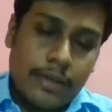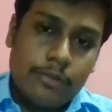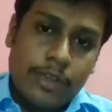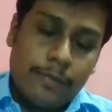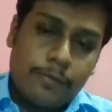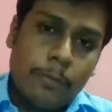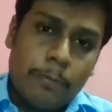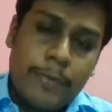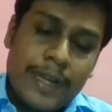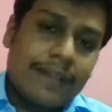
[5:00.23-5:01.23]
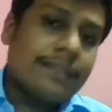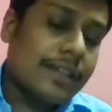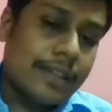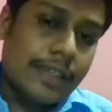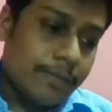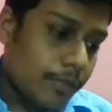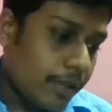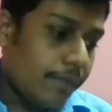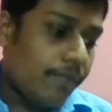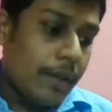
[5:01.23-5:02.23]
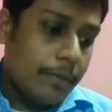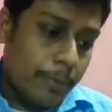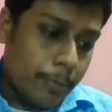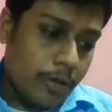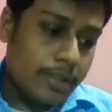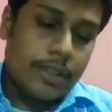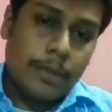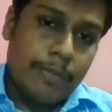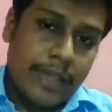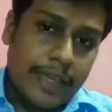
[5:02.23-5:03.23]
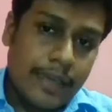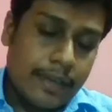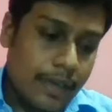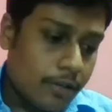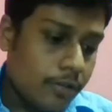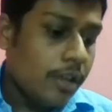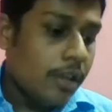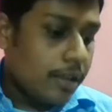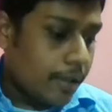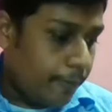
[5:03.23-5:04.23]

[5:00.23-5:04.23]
we have to break the cream. Okay, the process of breaking down the